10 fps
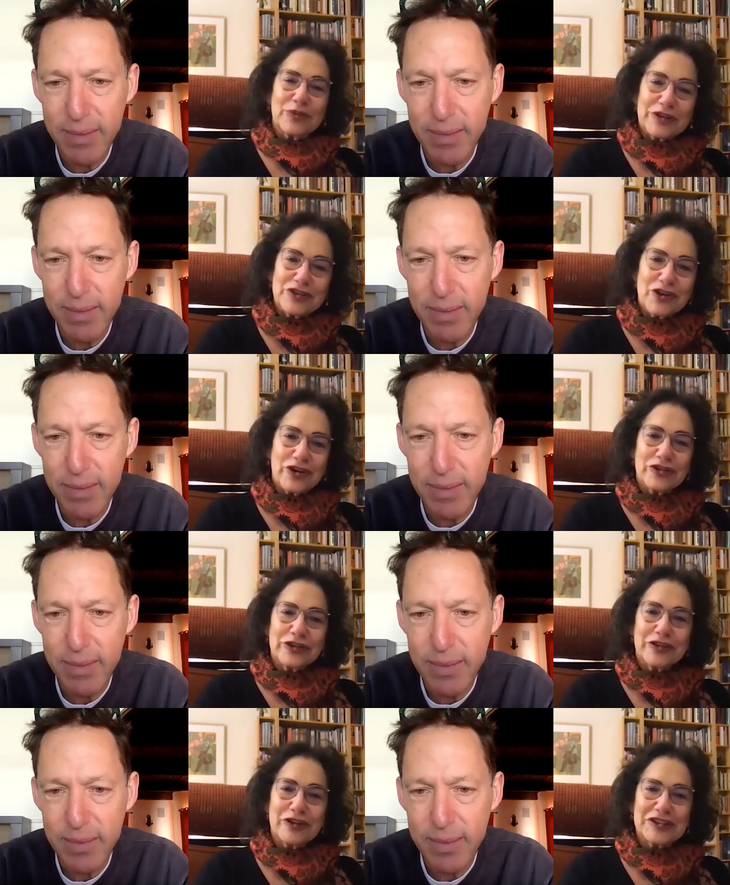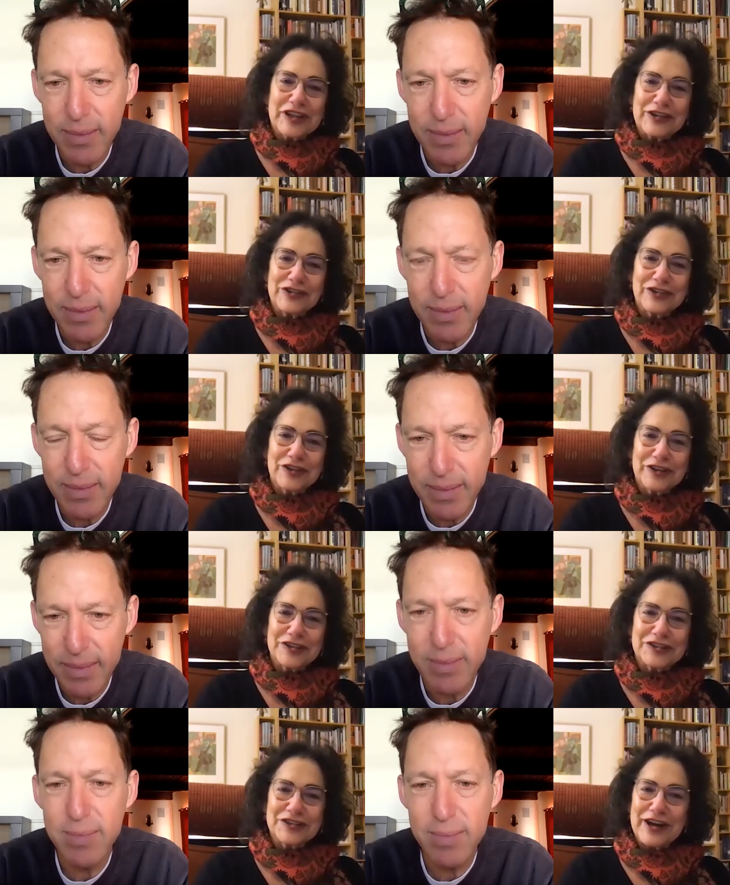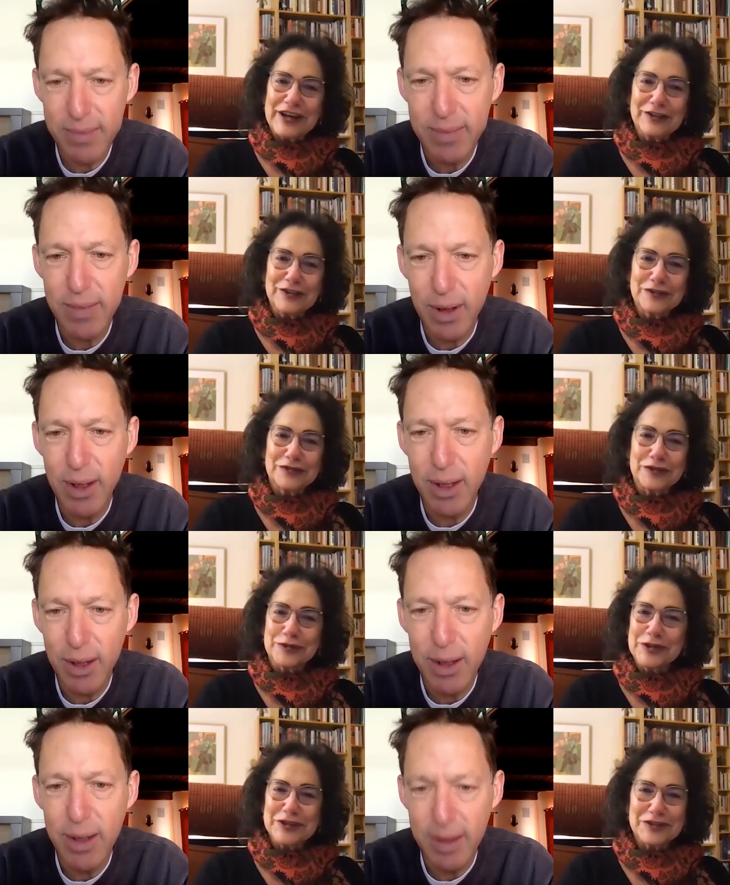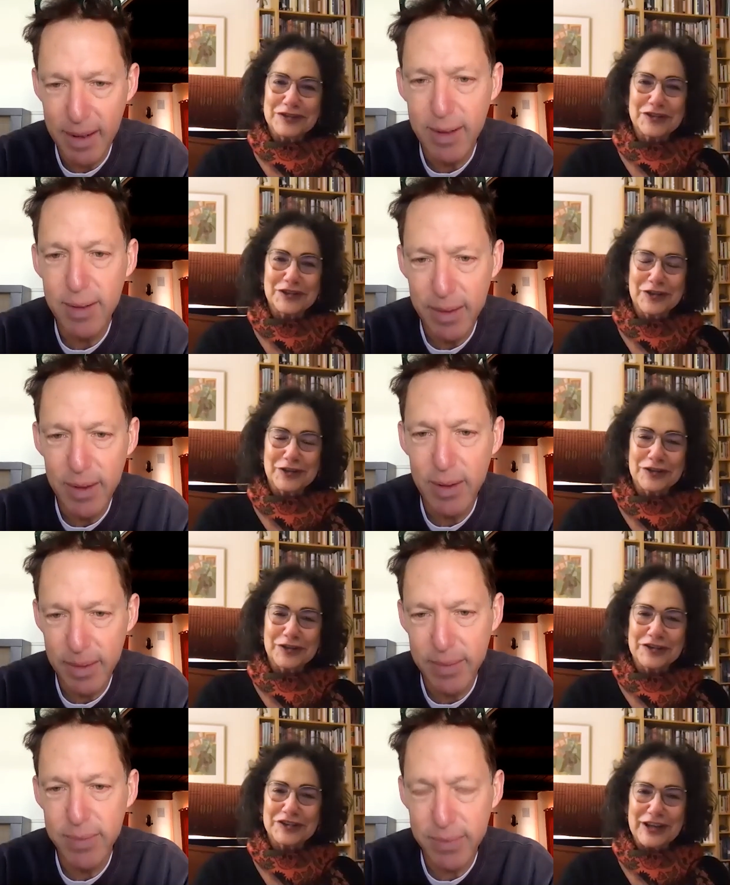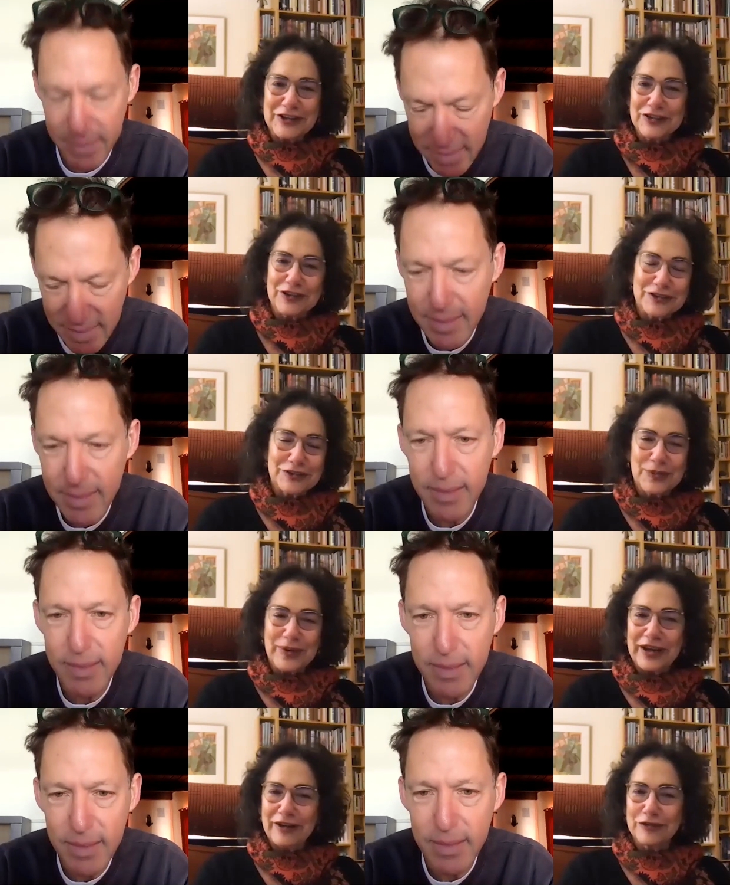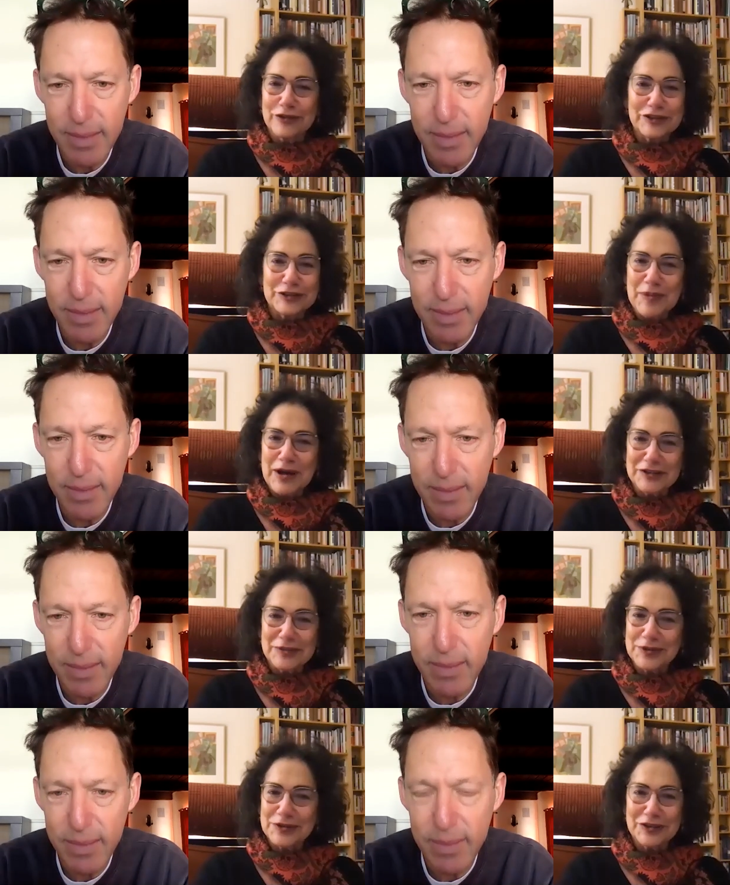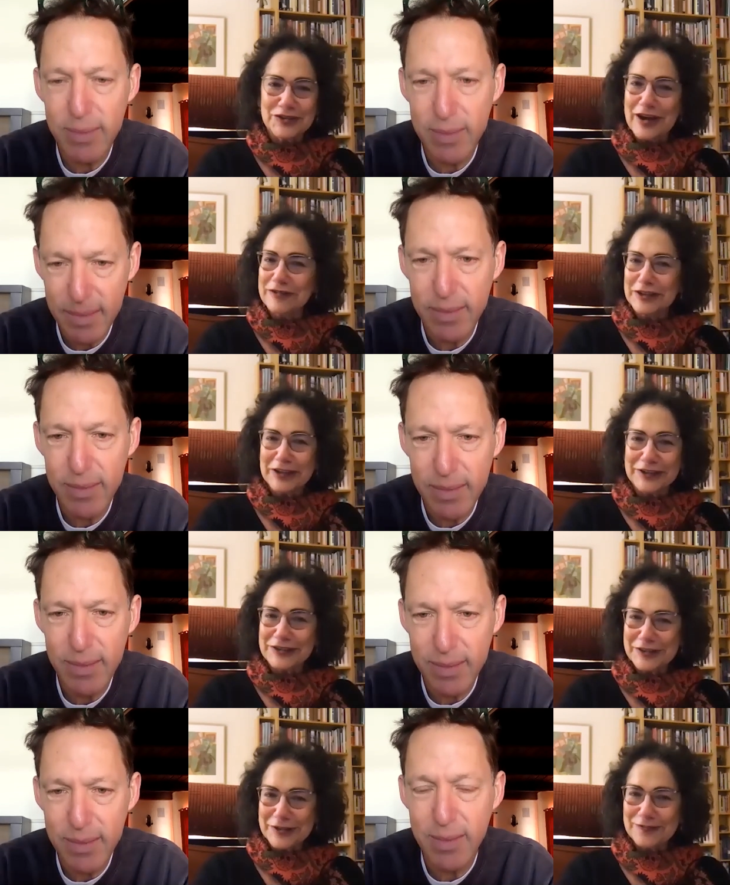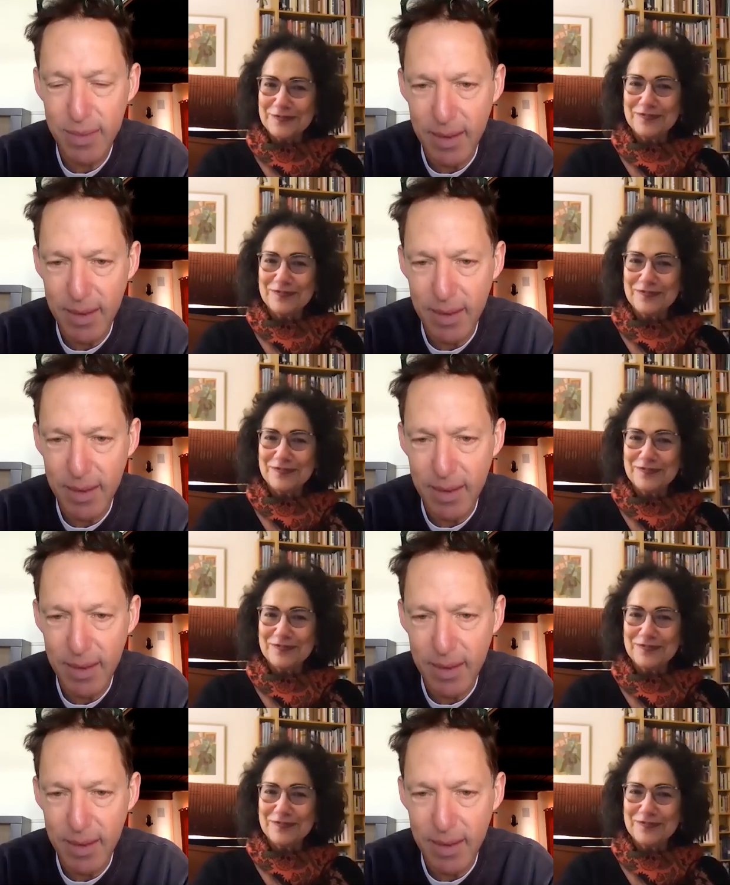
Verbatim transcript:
Speaker 1: with a daughter in Los Angeles, I look for reasons to go to Los Angeles whenever it's possible to travel again. So